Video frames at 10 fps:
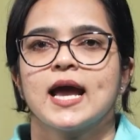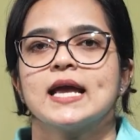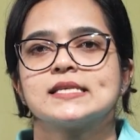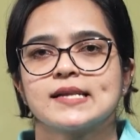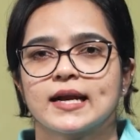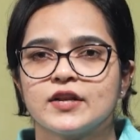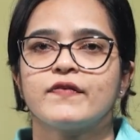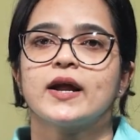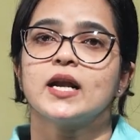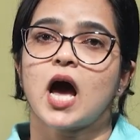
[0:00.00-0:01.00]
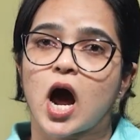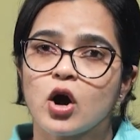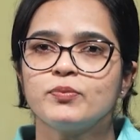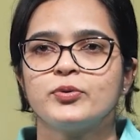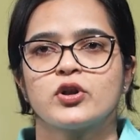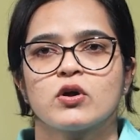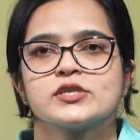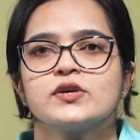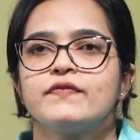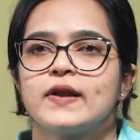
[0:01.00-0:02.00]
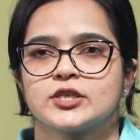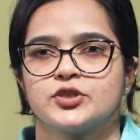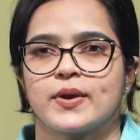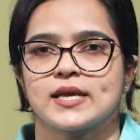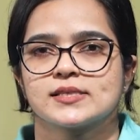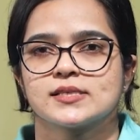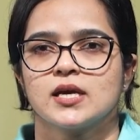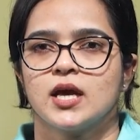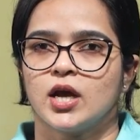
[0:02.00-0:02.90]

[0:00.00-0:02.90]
its rectified output also fluctuates.